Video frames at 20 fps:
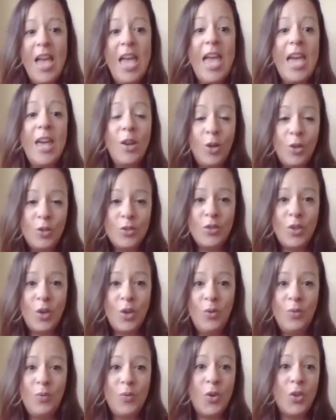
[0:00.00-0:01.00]
And
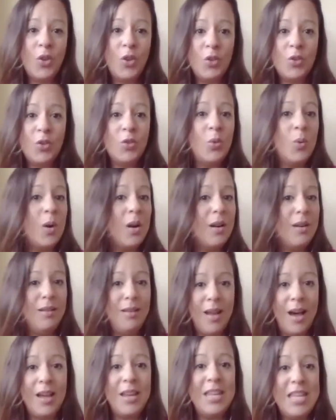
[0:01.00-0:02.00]
also, for those who are
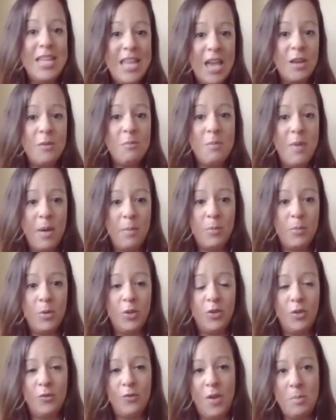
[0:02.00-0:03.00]
not yet
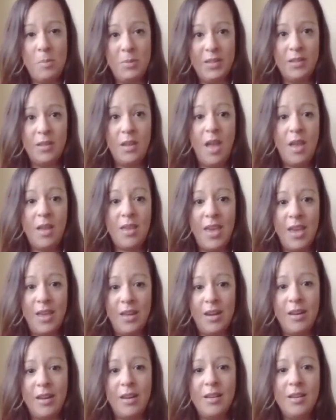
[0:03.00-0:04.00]
members of MSTA
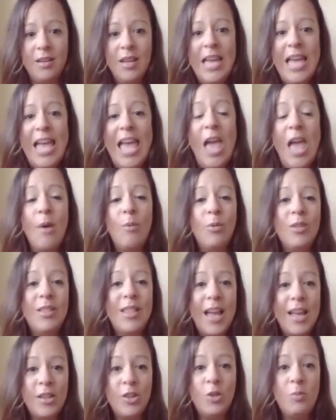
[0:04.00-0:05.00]
Canada and would
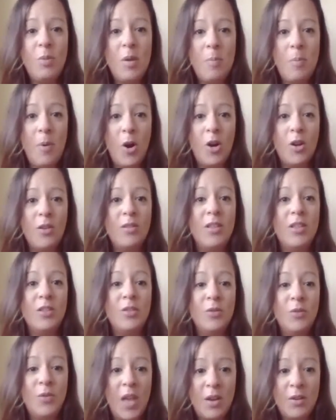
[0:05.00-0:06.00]
like to be part of this
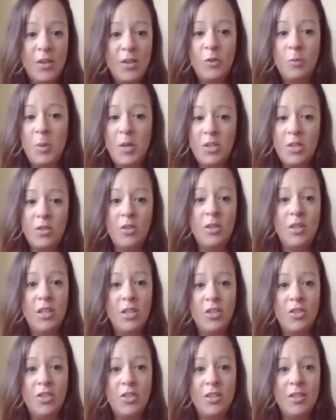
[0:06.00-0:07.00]
very special
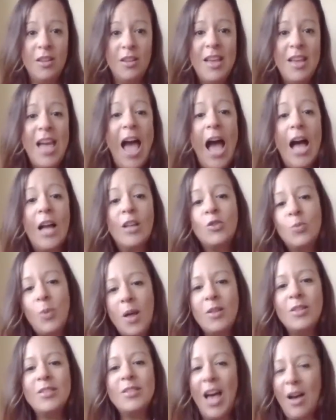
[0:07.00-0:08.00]
edition, as
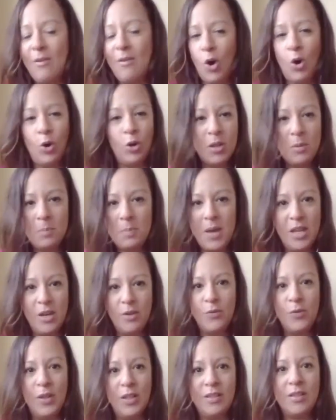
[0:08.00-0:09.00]
well as have all the
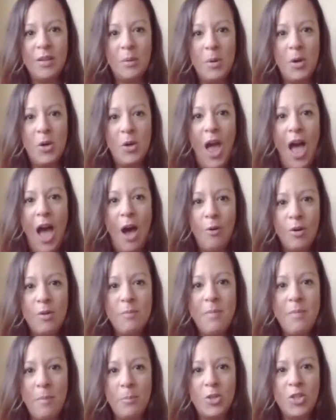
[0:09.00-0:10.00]
benefits about our
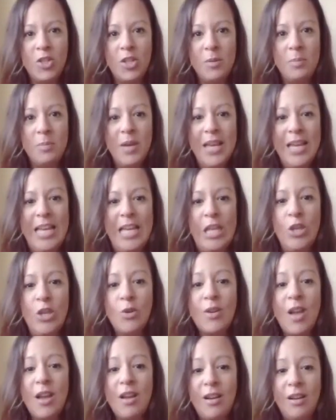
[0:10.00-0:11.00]
membership, you
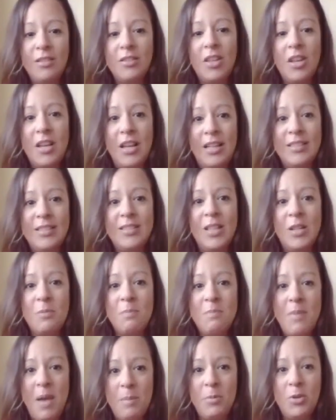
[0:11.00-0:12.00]
can contact us at
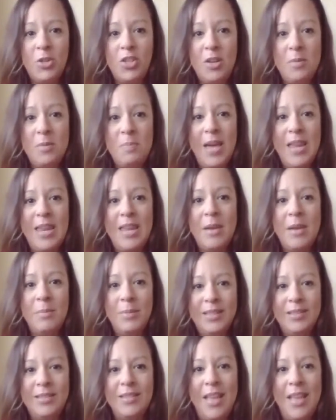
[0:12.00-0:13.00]
membership at
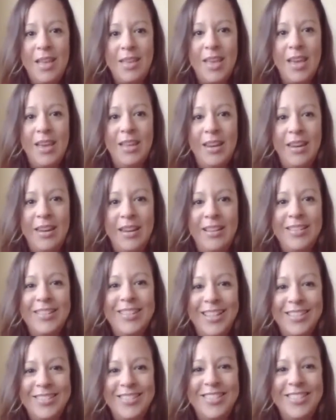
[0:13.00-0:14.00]

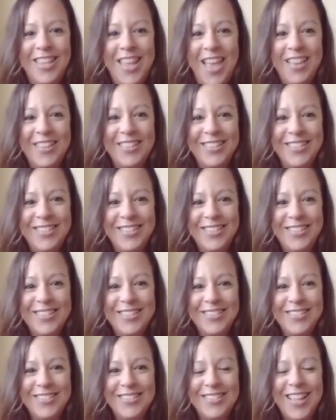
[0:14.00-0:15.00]
mstacanada.ca.
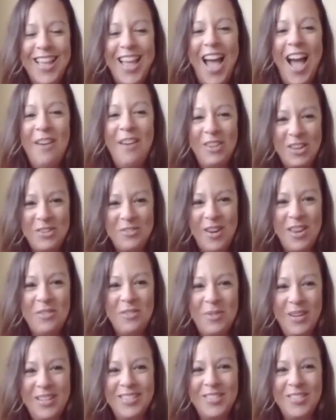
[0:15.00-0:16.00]
Have a great
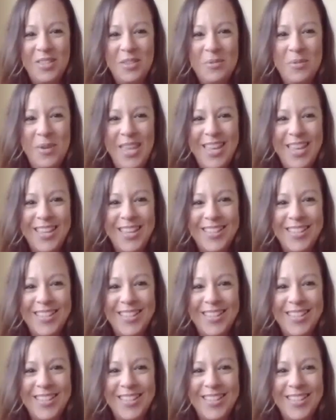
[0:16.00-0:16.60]
rest of the week.